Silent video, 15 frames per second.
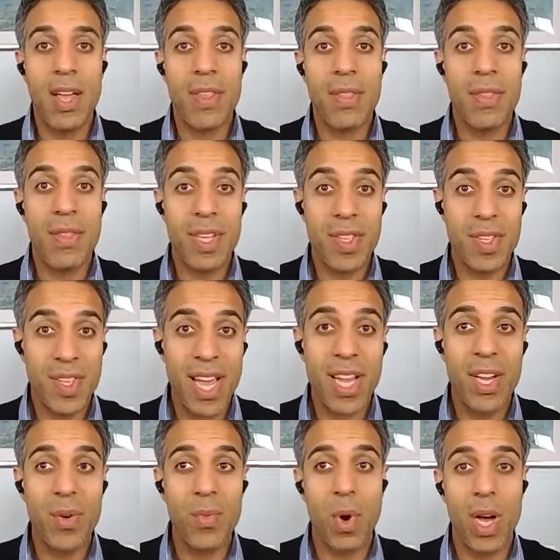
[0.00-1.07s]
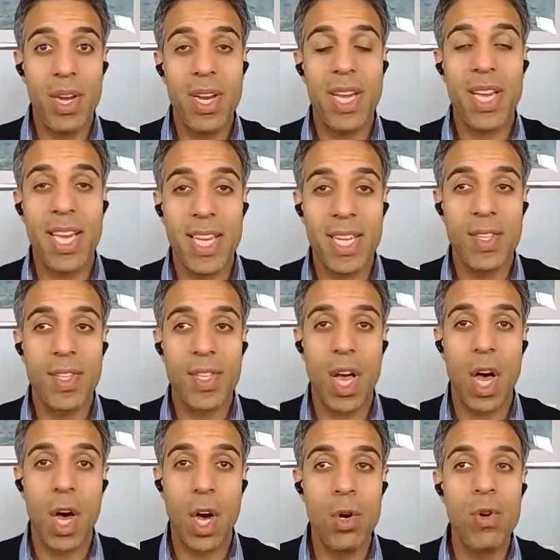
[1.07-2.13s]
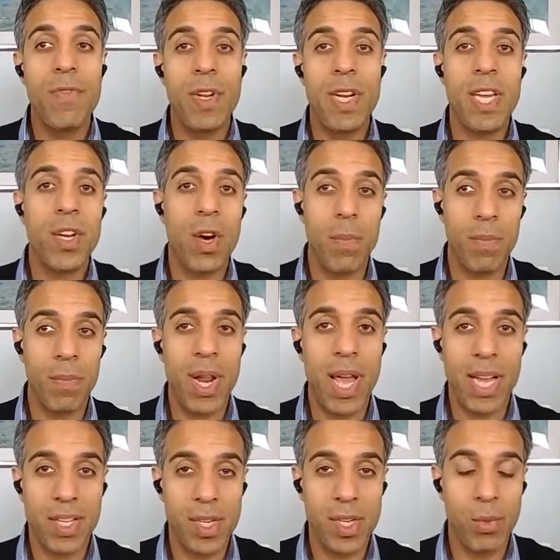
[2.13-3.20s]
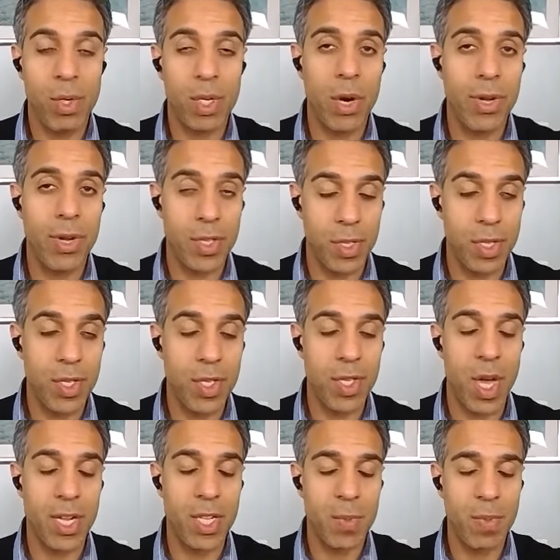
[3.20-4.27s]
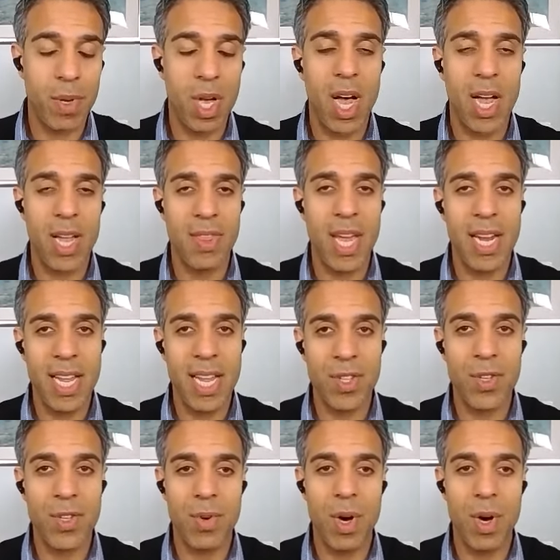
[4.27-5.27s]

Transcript: The second one is overly complex, and we'll go into the science behind that later